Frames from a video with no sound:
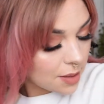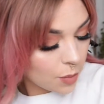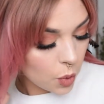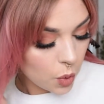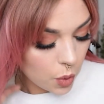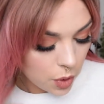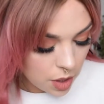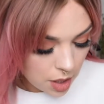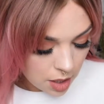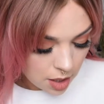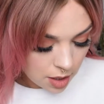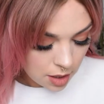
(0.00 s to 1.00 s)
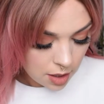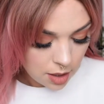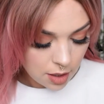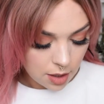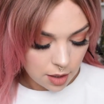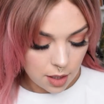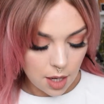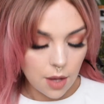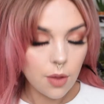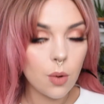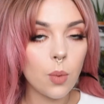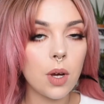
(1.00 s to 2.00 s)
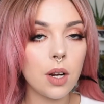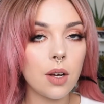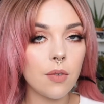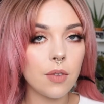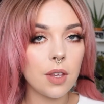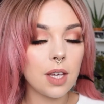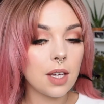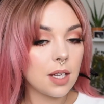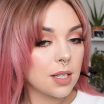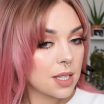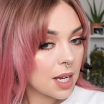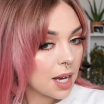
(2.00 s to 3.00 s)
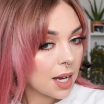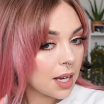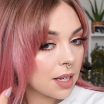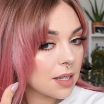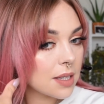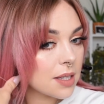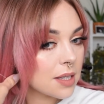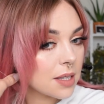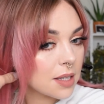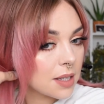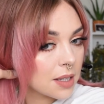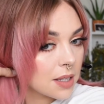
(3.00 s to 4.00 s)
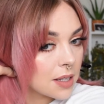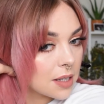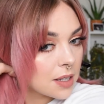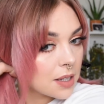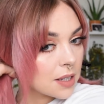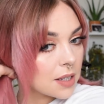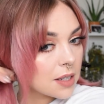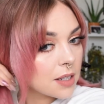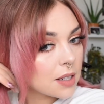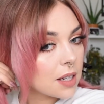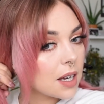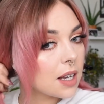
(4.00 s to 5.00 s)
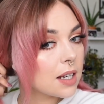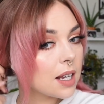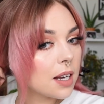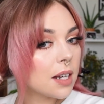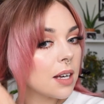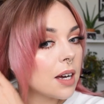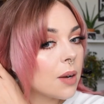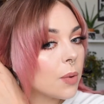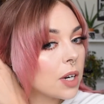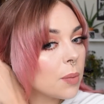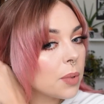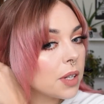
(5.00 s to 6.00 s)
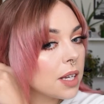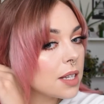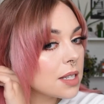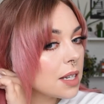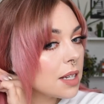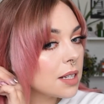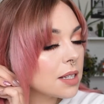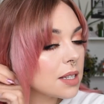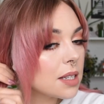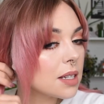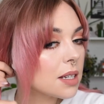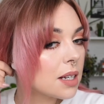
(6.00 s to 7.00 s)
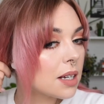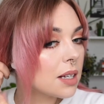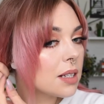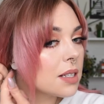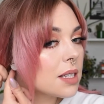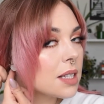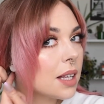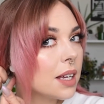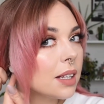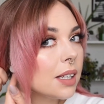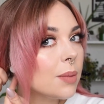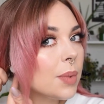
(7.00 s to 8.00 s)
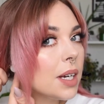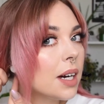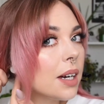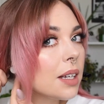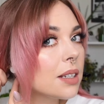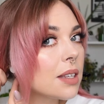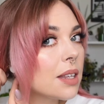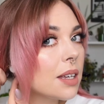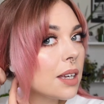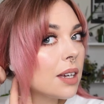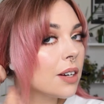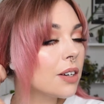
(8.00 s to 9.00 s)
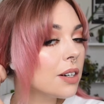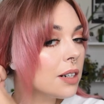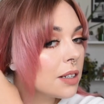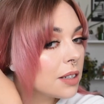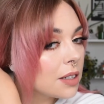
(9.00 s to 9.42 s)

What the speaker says: smooth, gather one of the ties, and then I want to place it slightly behind the ear.